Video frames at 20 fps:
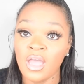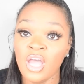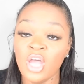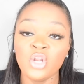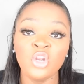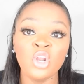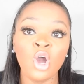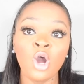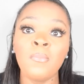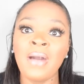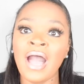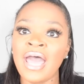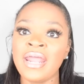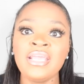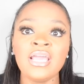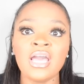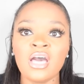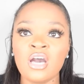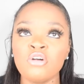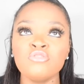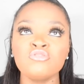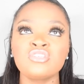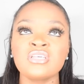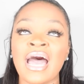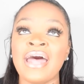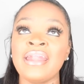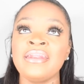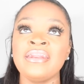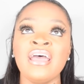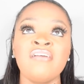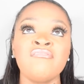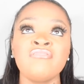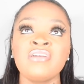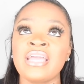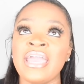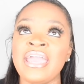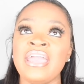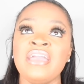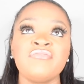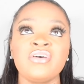Nobody else, I never
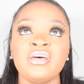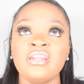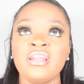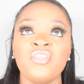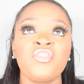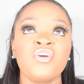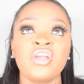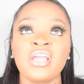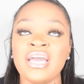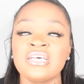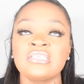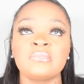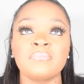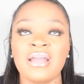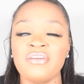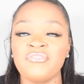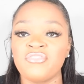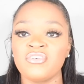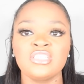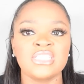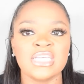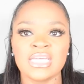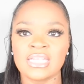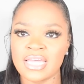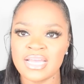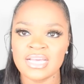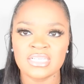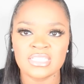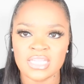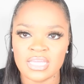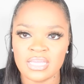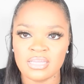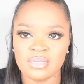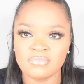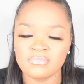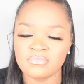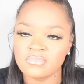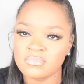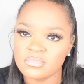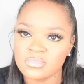gave another guest my first and last
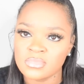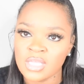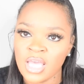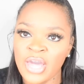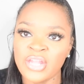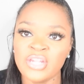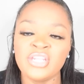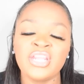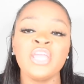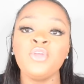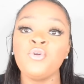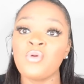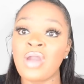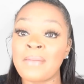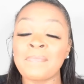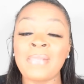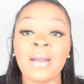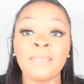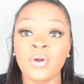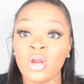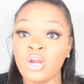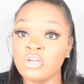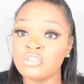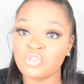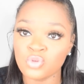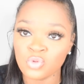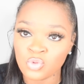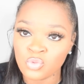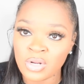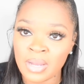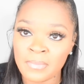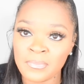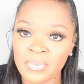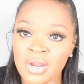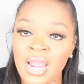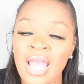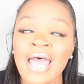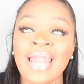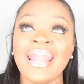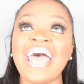name. Then you got my personal
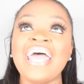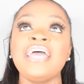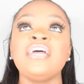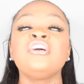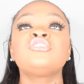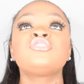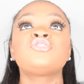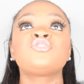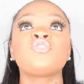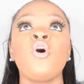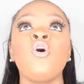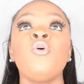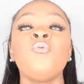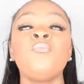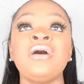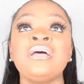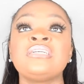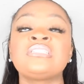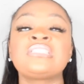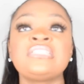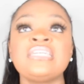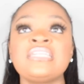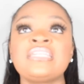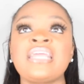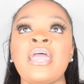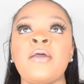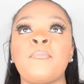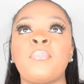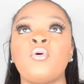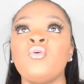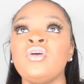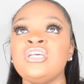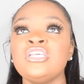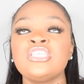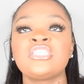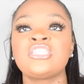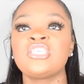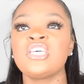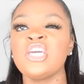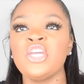number. Like, it's so much shit that
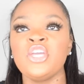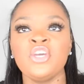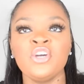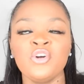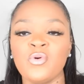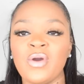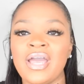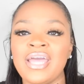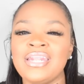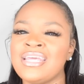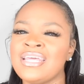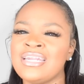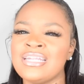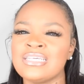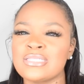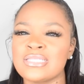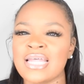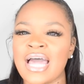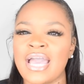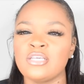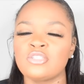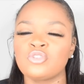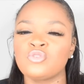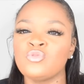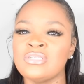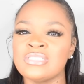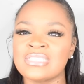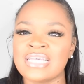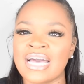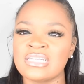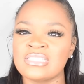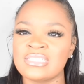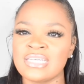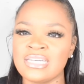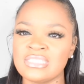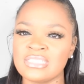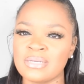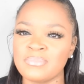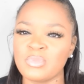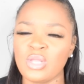points to you. And then it's like, soon as I say
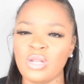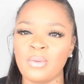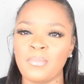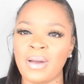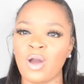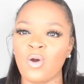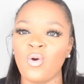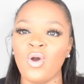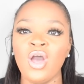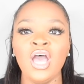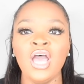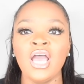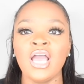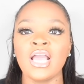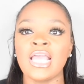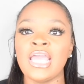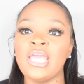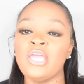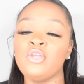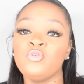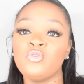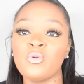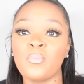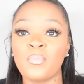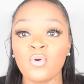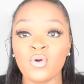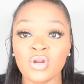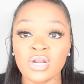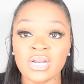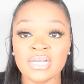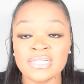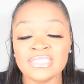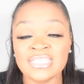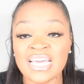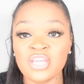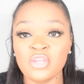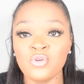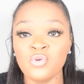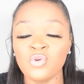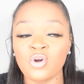something about getting you deported and
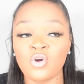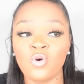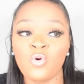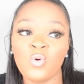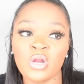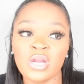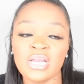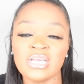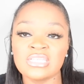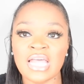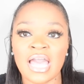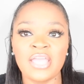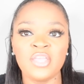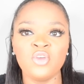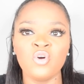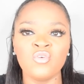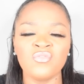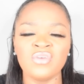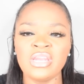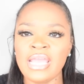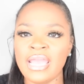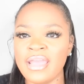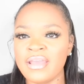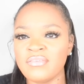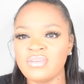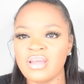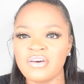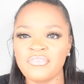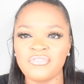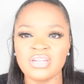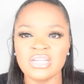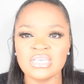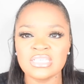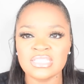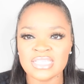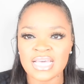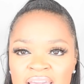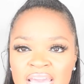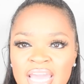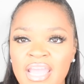taking you to court, it's like you don't really have nothing to
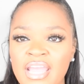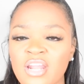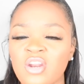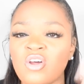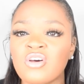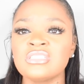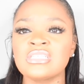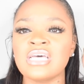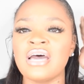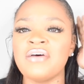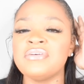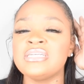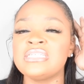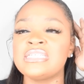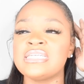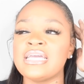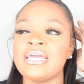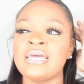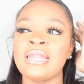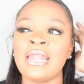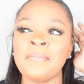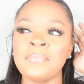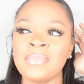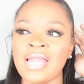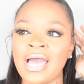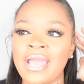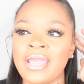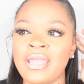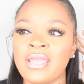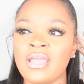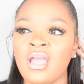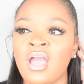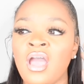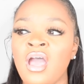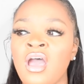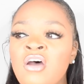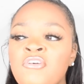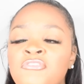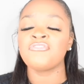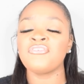say and all this other shit. And I'm like,
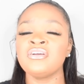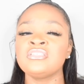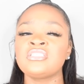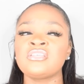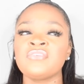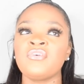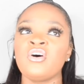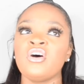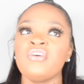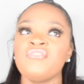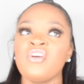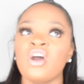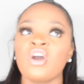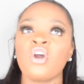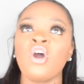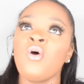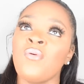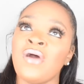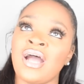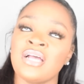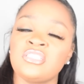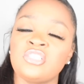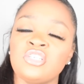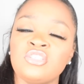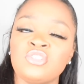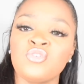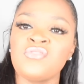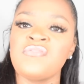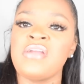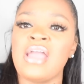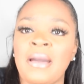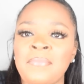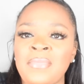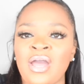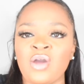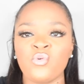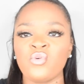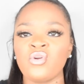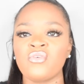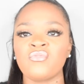first of all, if y'all go watch the story, I'm
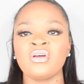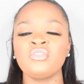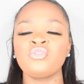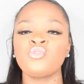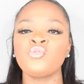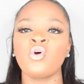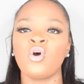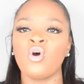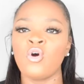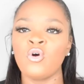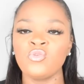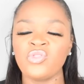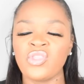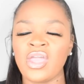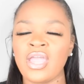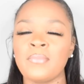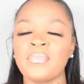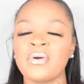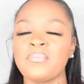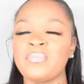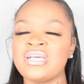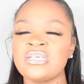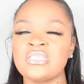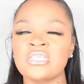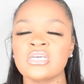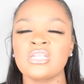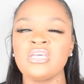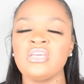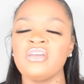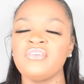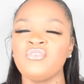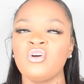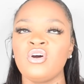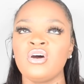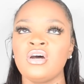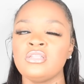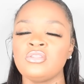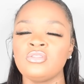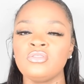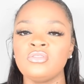not going to run through the whole thing. But basically, if
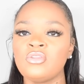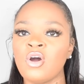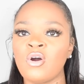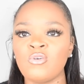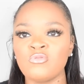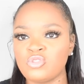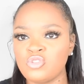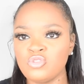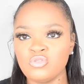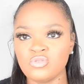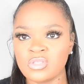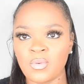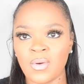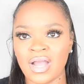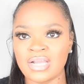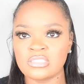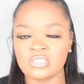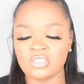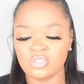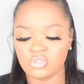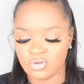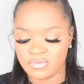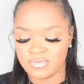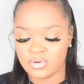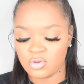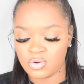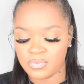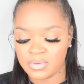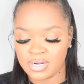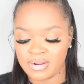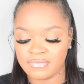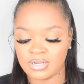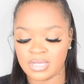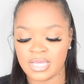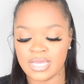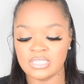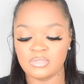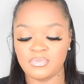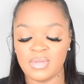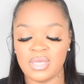y'all don't choose to watch the story or whatever the
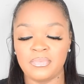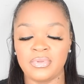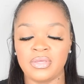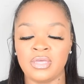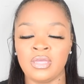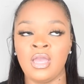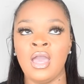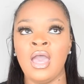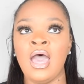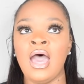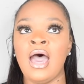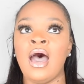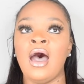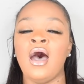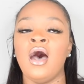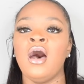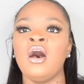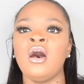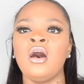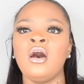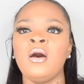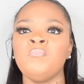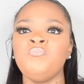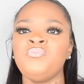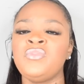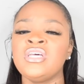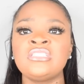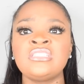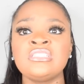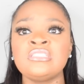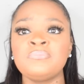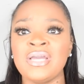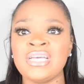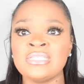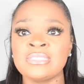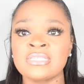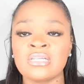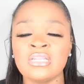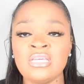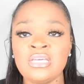case may be, This is
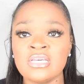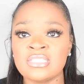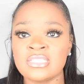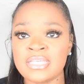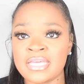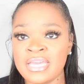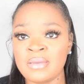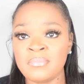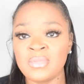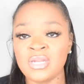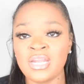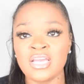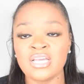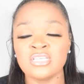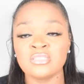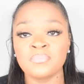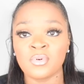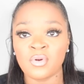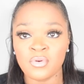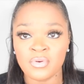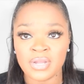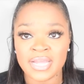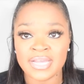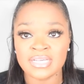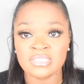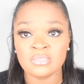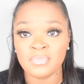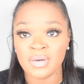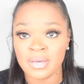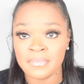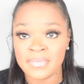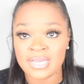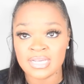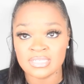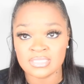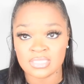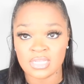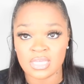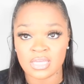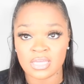basically a scamming ass, broke ass, bum
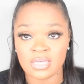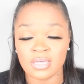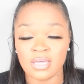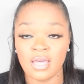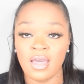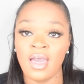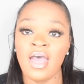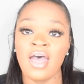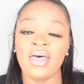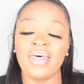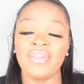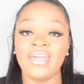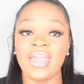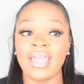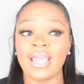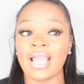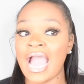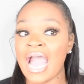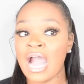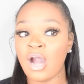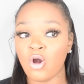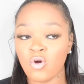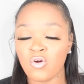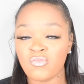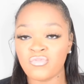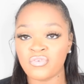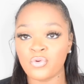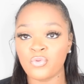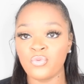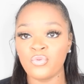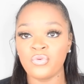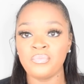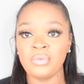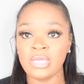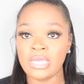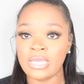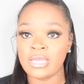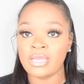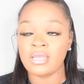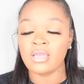ass nigga that got over on
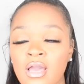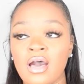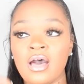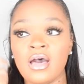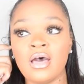me.